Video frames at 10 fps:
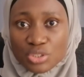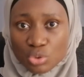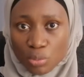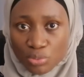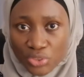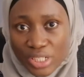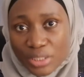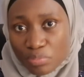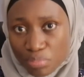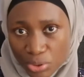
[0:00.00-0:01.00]
need to
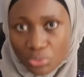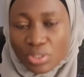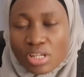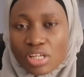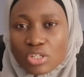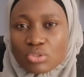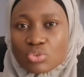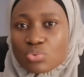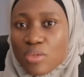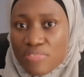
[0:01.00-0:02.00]
upgrade the puree
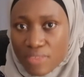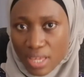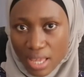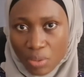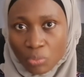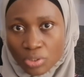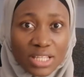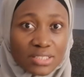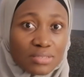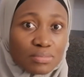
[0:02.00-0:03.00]
to a thicker one. Don't let